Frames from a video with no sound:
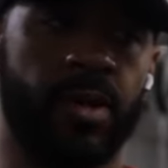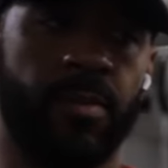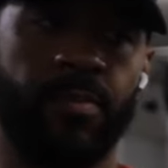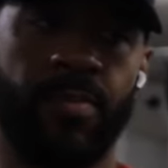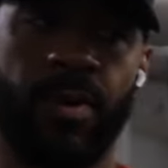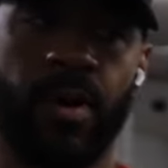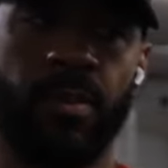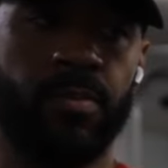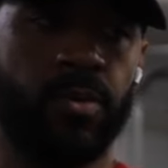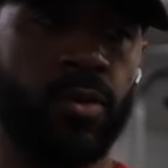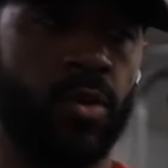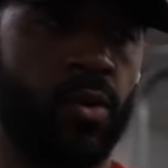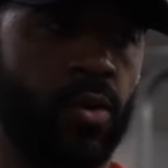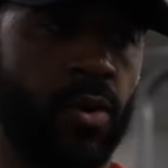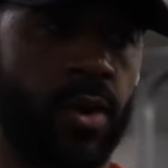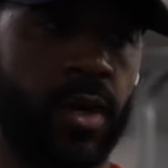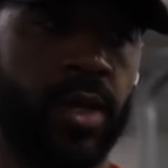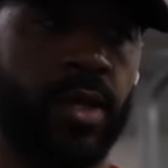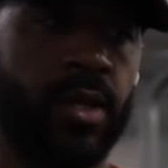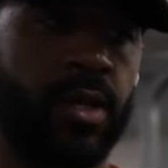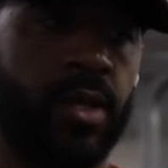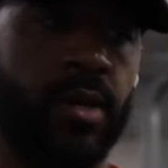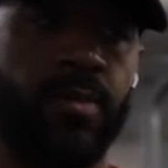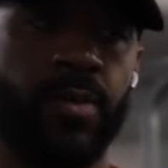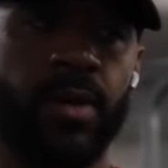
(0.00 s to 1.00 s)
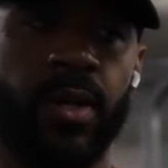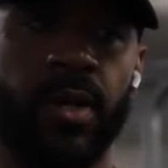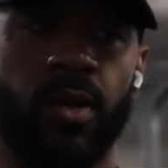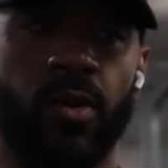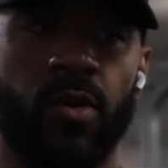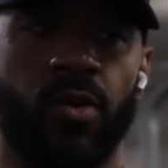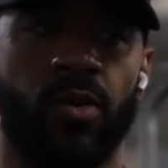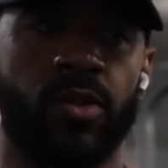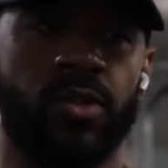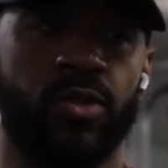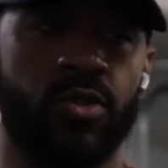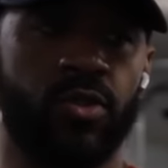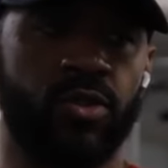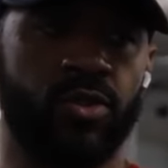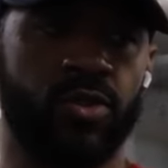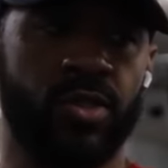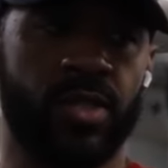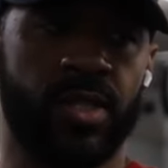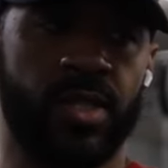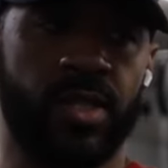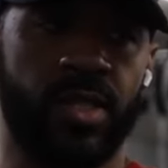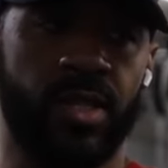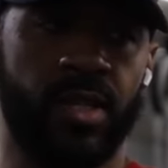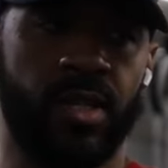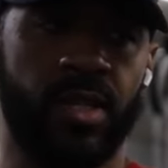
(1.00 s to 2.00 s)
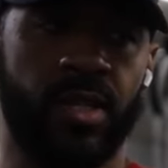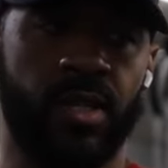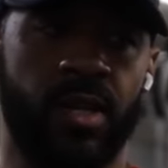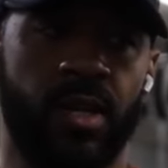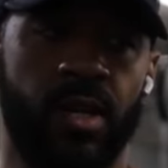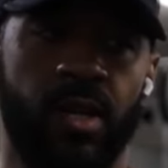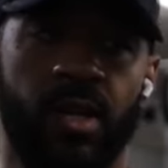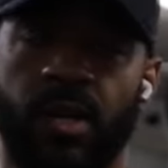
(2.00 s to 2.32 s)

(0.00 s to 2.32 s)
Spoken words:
the pump going, keeping it going. So as you can see,